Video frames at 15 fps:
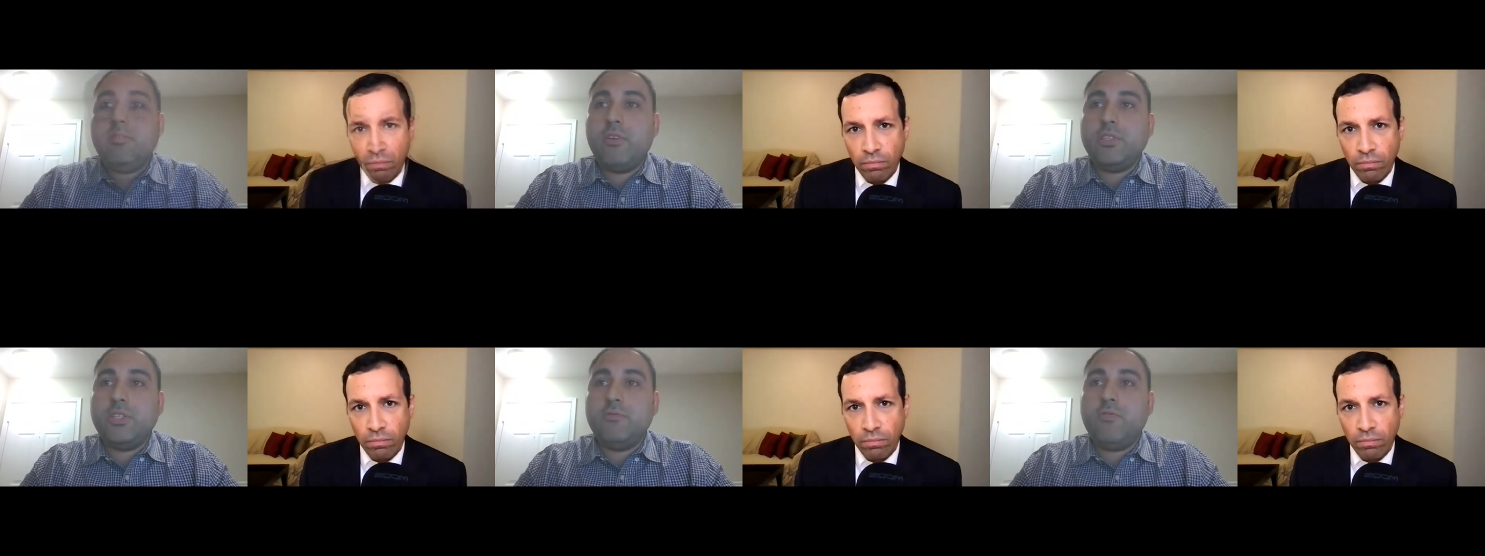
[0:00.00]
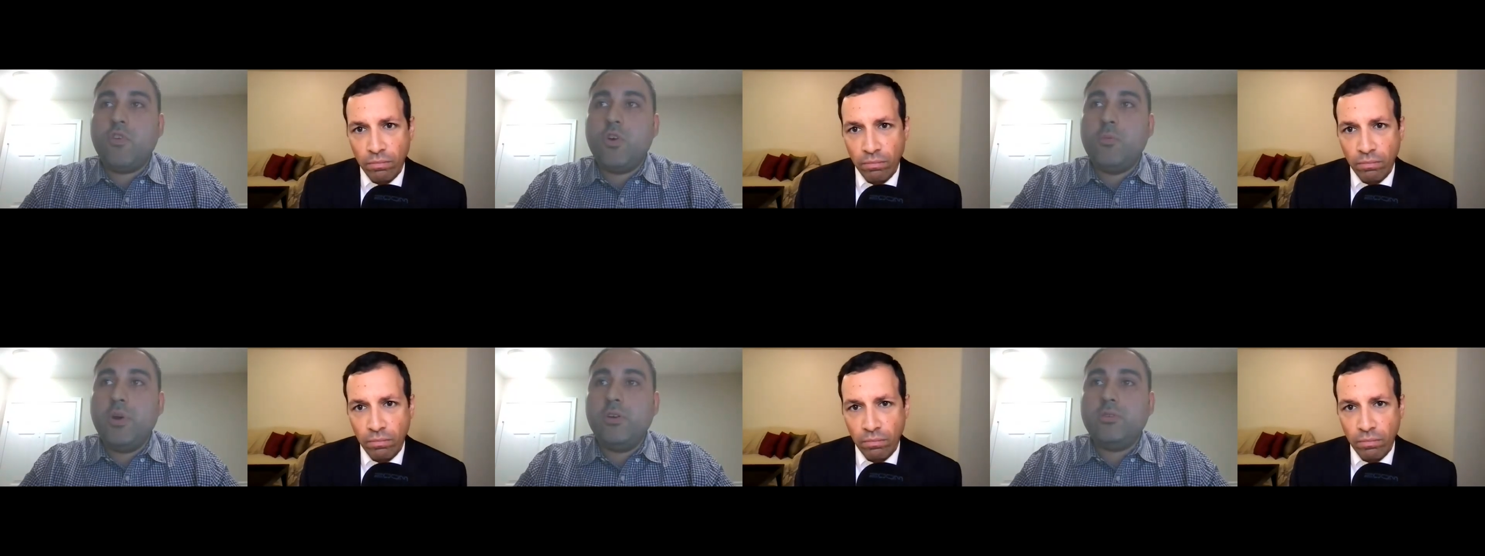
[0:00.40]
Speaker 1: First and
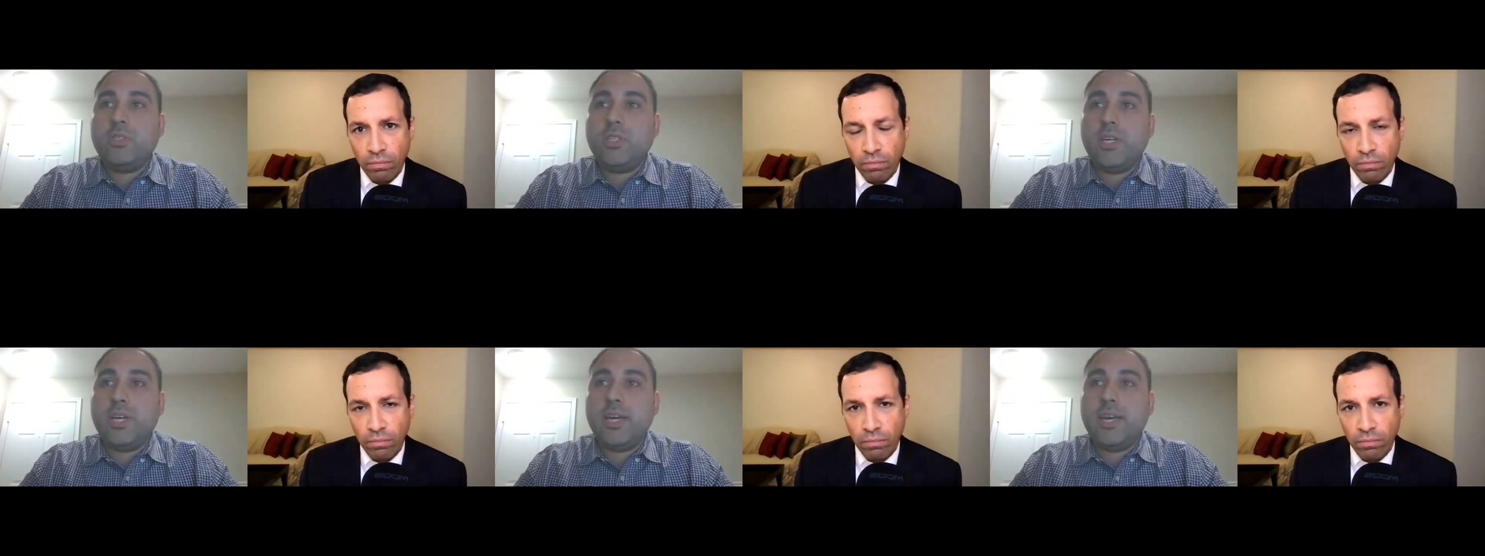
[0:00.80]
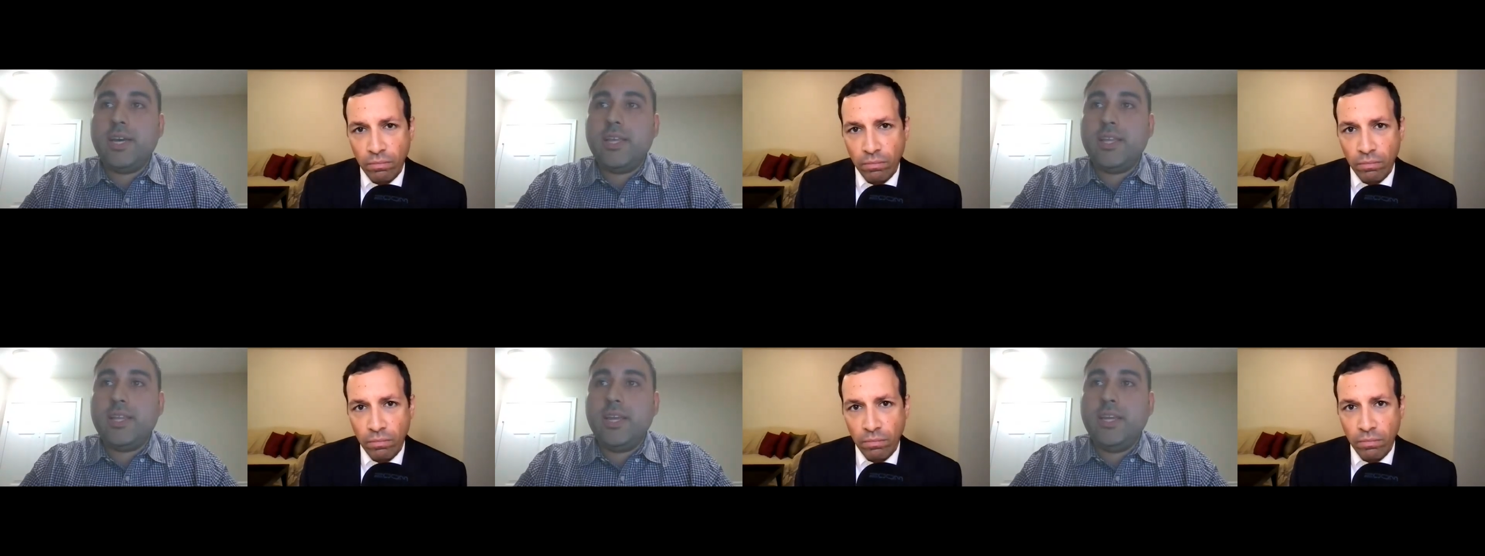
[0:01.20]
foremost, I
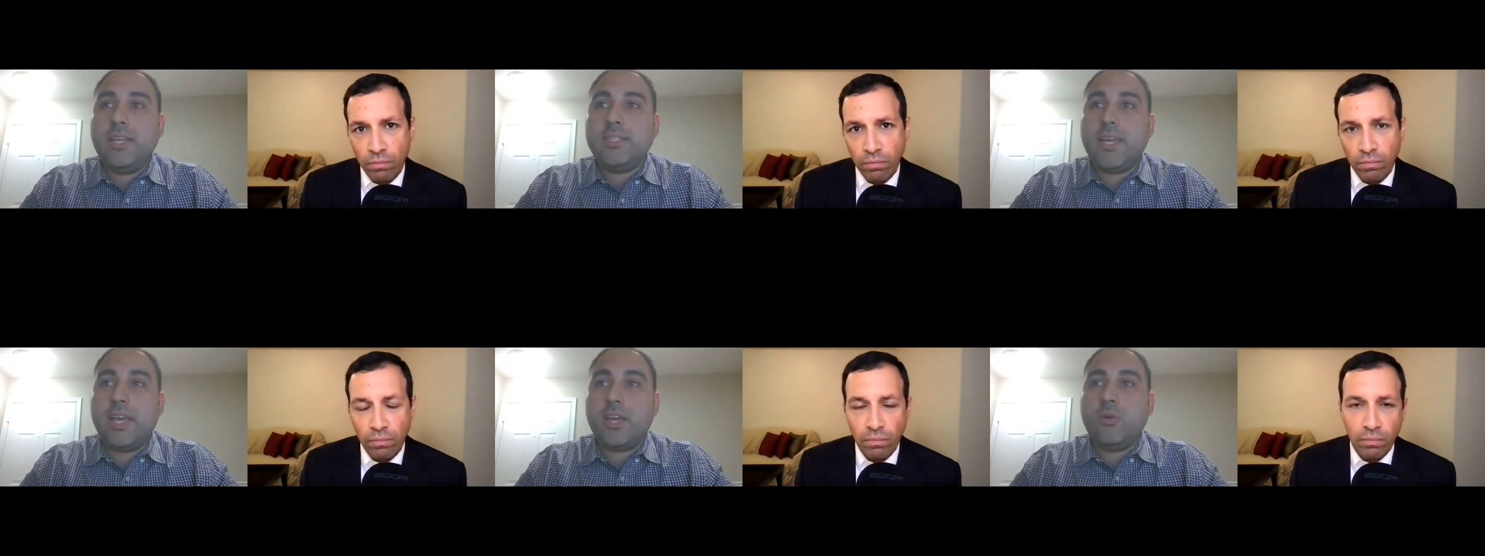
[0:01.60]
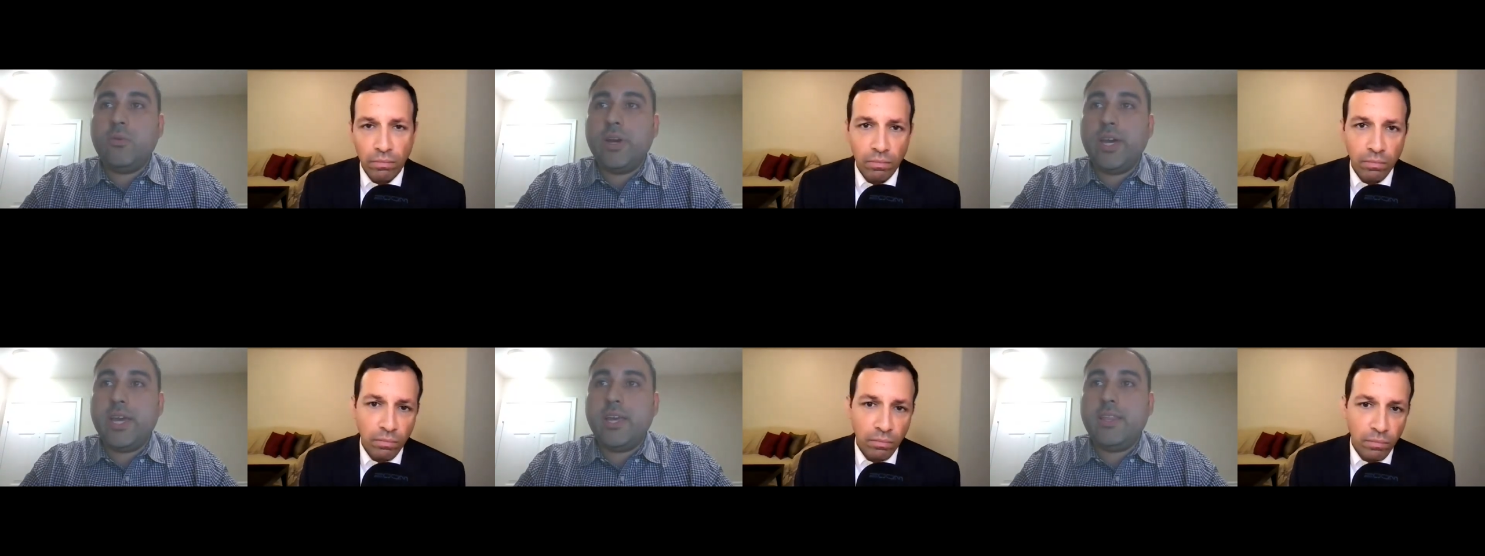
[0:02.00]
think they need to take
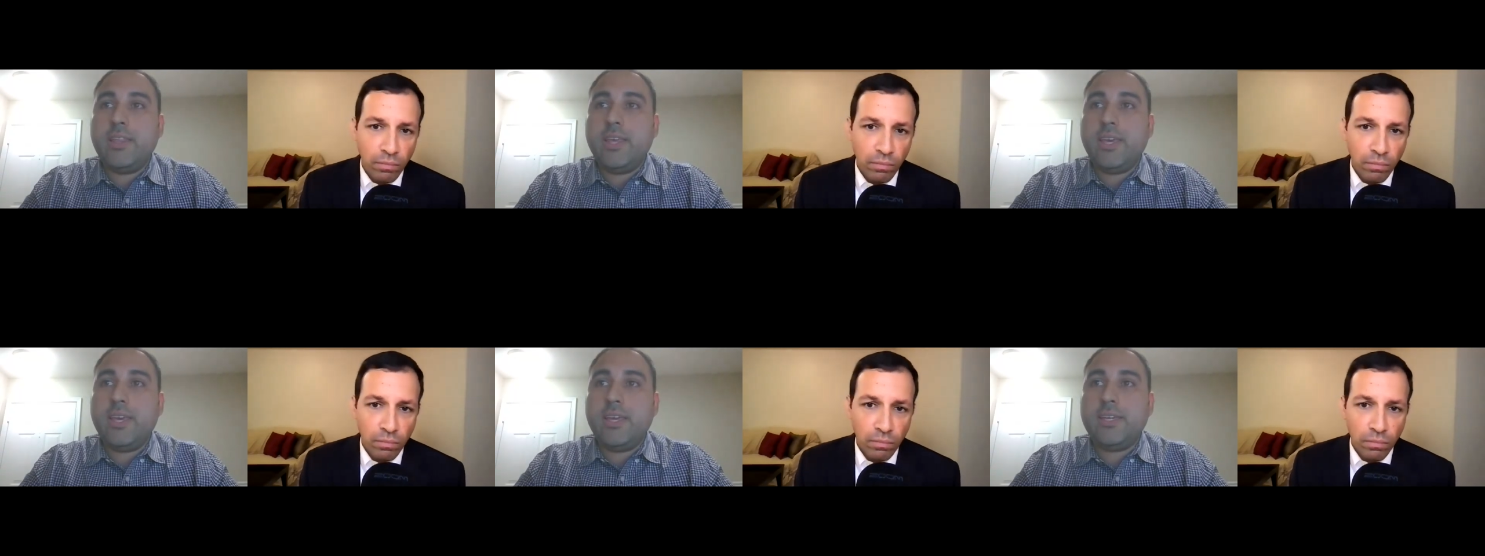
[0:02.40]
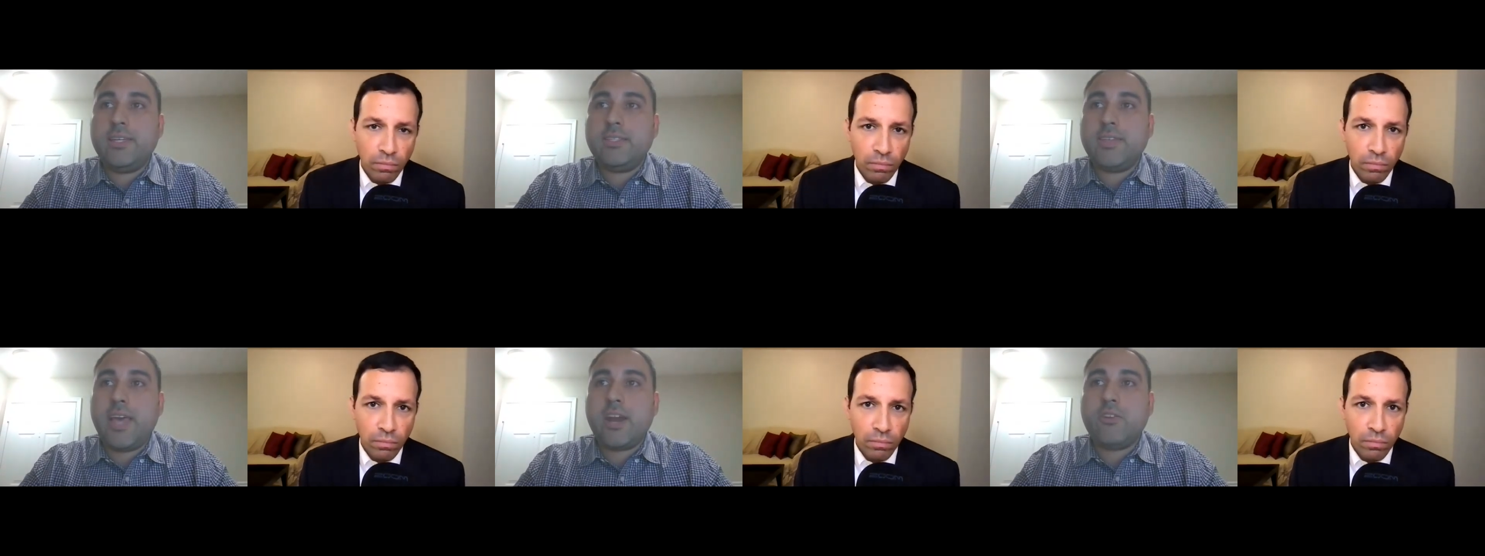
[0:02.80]
away the
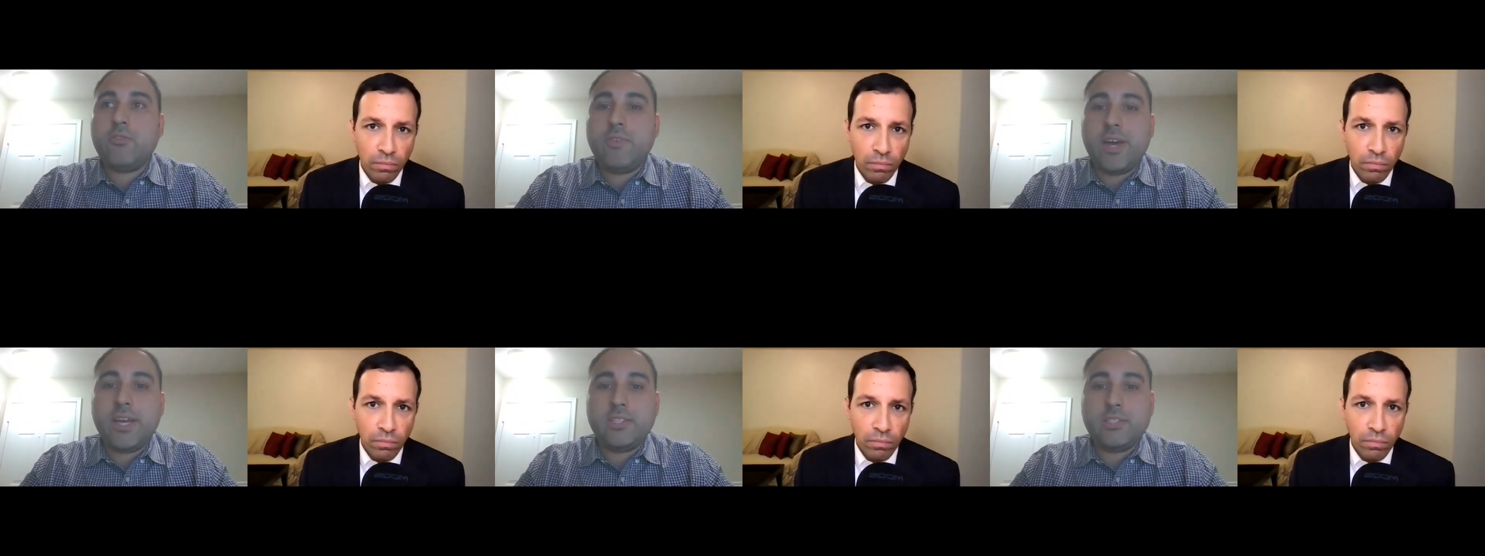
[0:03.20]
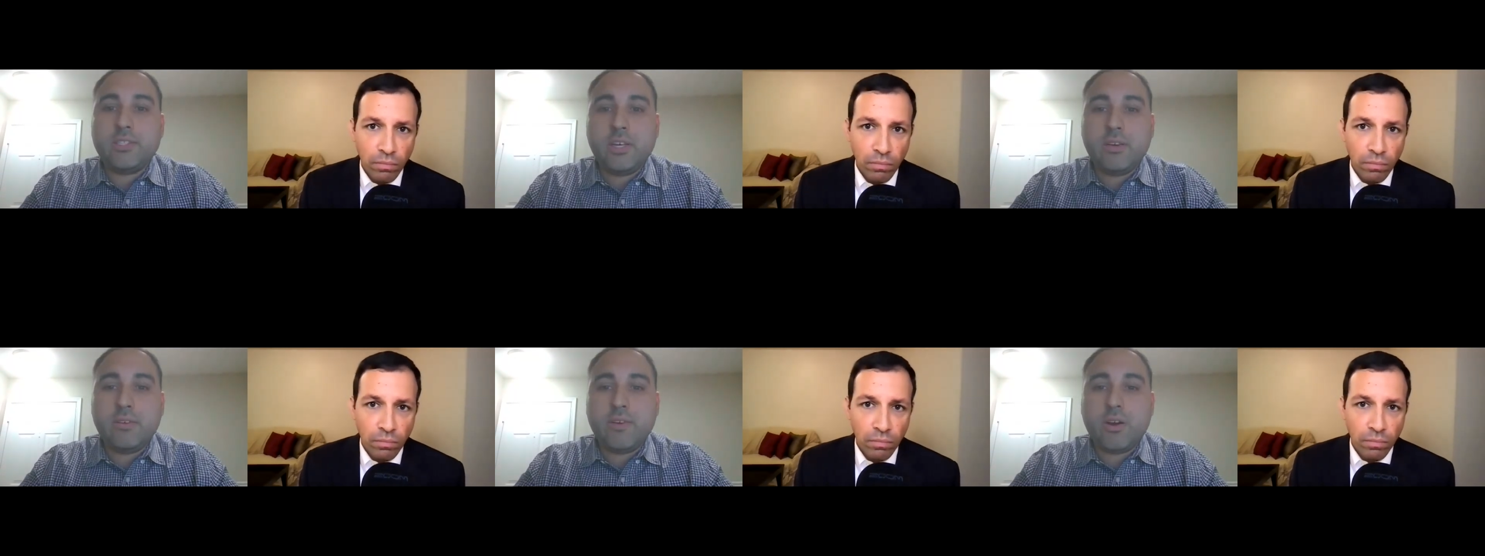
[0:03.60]
sacrifice
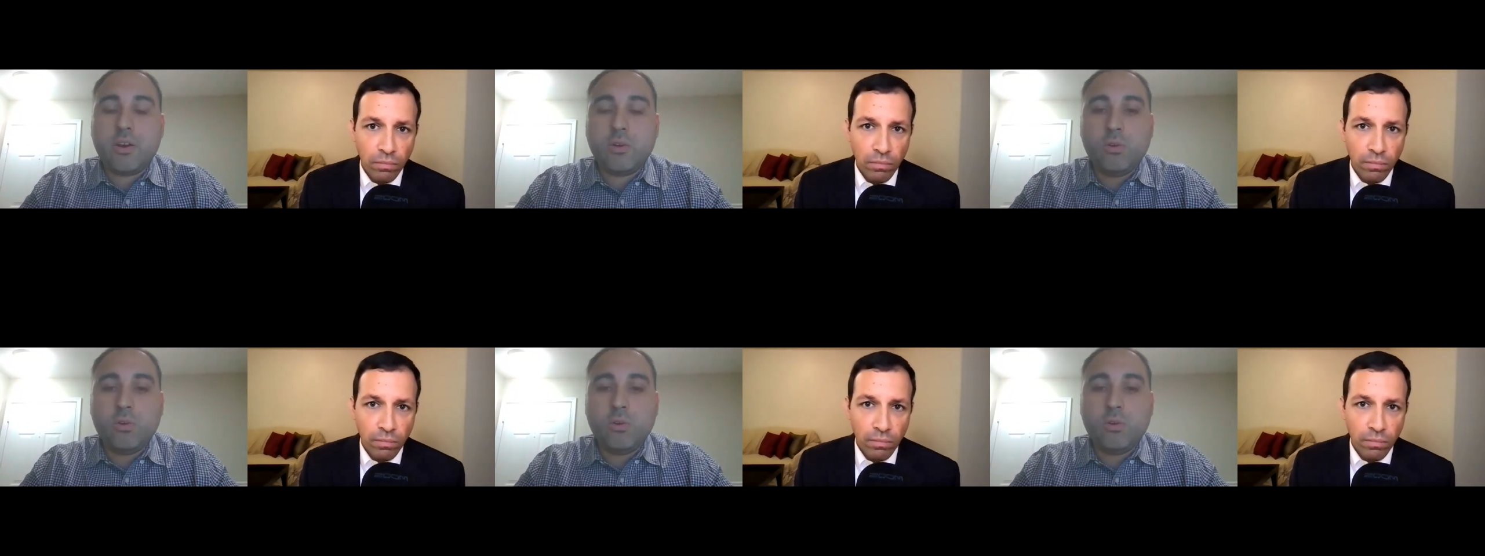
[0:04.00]
of our